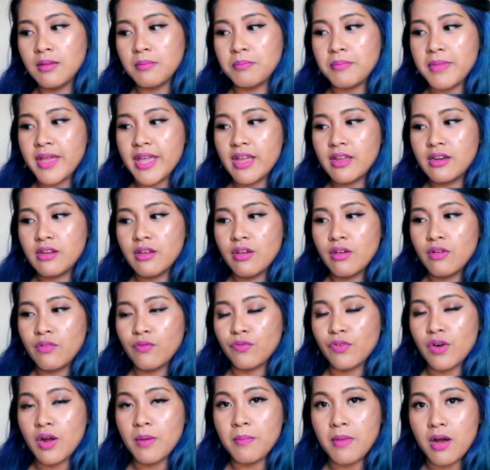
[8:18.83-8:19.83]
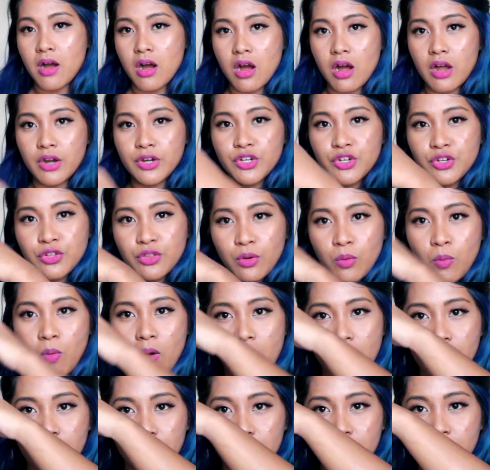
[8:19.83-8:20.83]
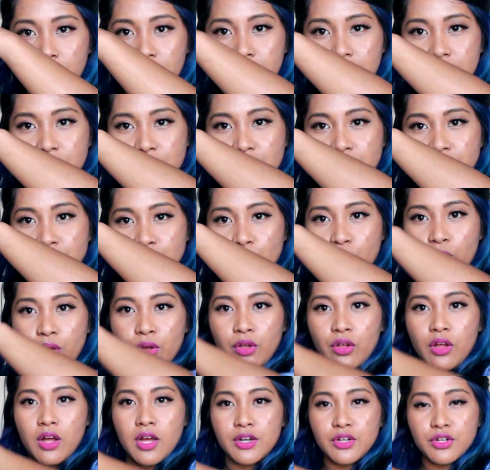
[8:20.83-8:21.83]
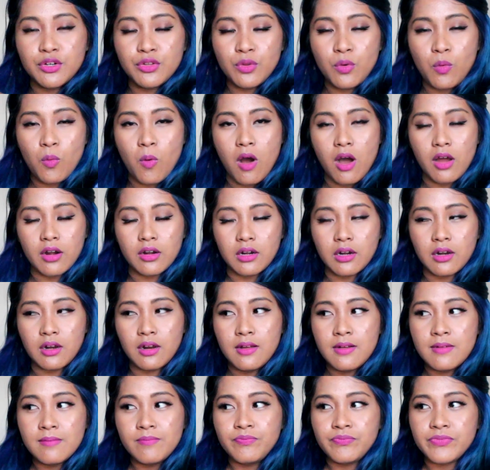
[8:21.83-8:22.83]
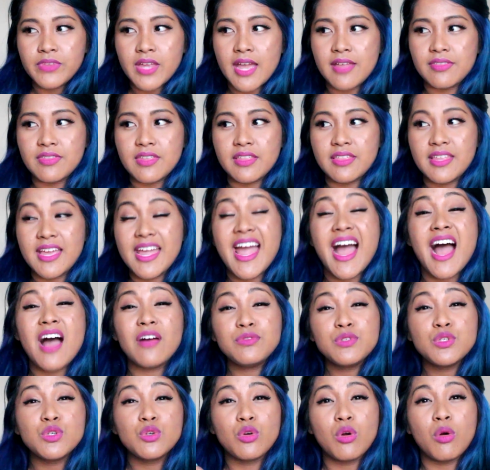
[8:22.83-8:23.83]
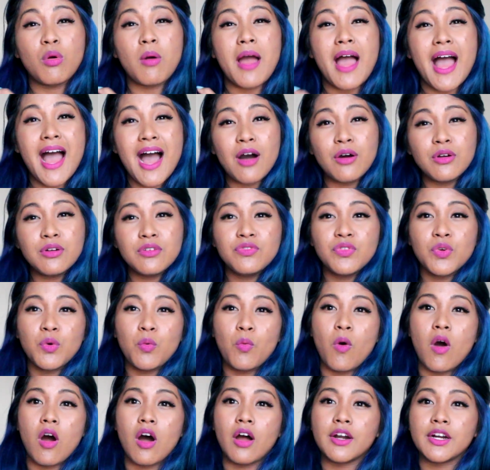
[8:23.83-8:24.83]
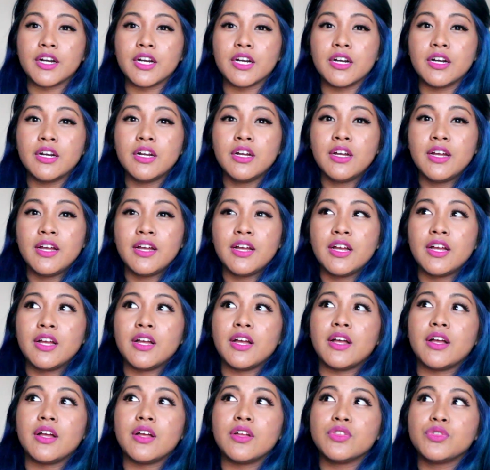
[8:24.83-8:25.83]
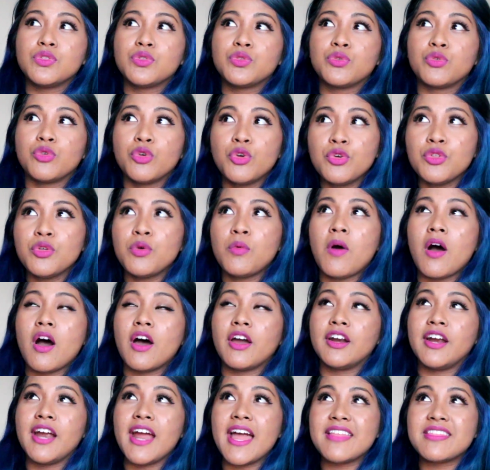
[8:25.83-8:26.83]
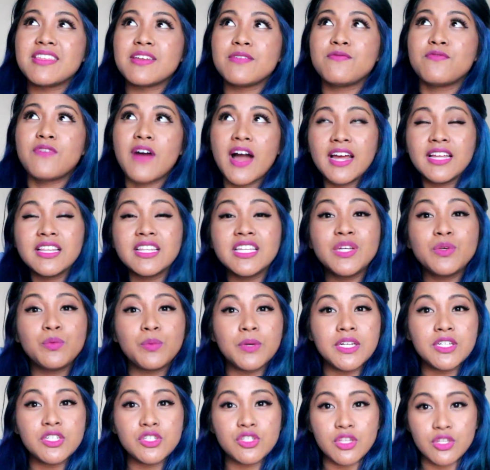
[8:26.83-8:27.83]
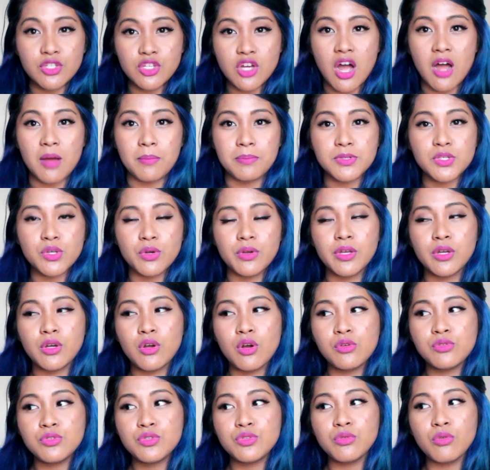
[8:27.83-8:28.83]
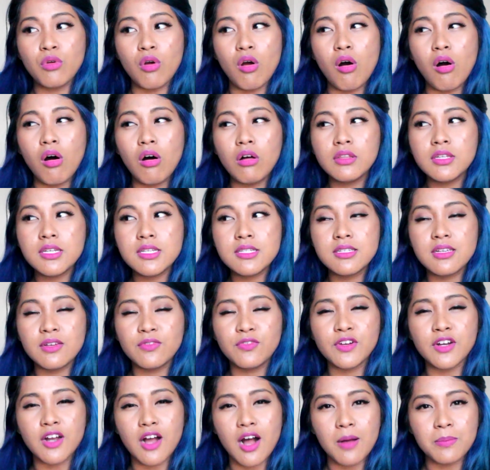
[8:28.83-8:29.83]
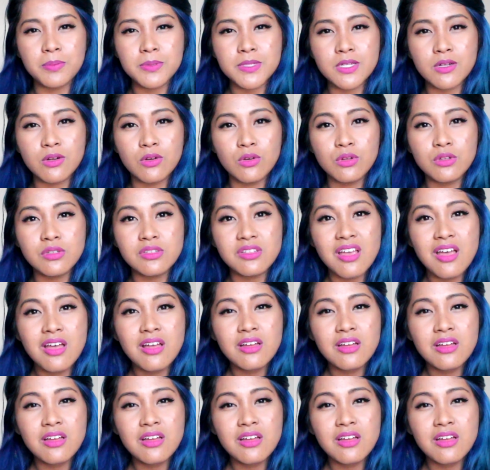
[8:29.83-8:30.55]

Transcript: made from under the water. Here's the soil, under the water, and then they have to grow out of the water, through the water, and then finally reach the top. So it goes through all these different obstacles